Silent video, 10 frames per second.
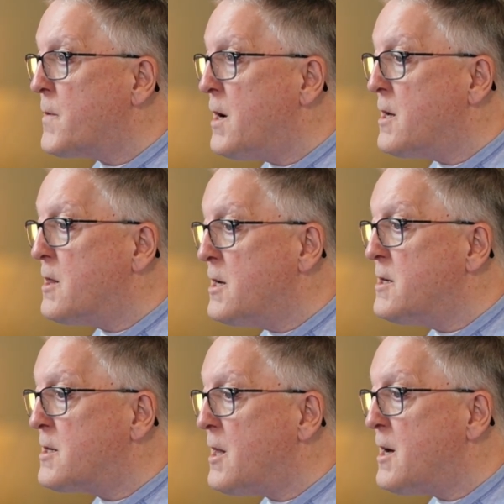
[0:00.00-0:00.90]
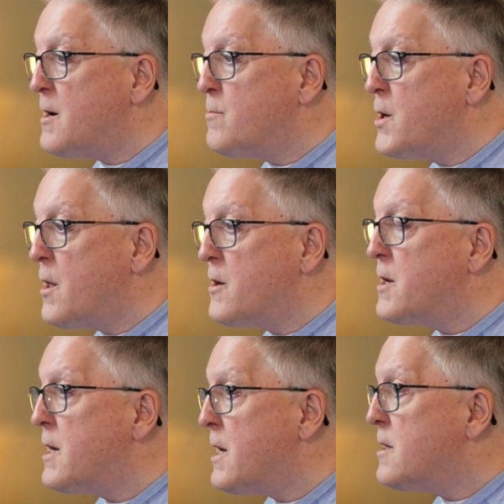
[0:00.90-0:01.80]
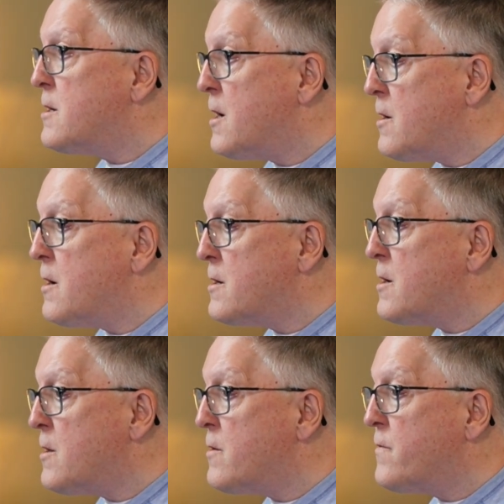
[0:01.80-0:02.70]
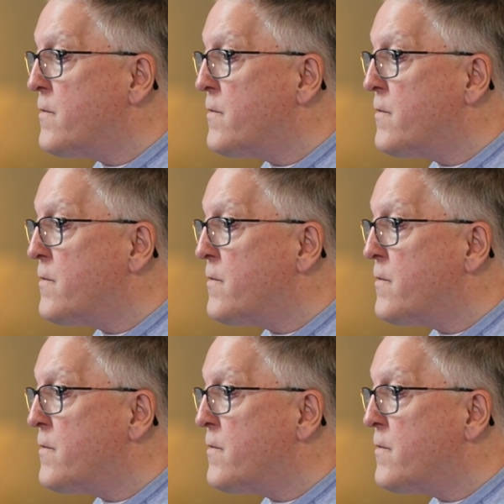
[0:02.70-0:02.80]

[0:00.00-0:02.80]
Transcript: a lease liability, another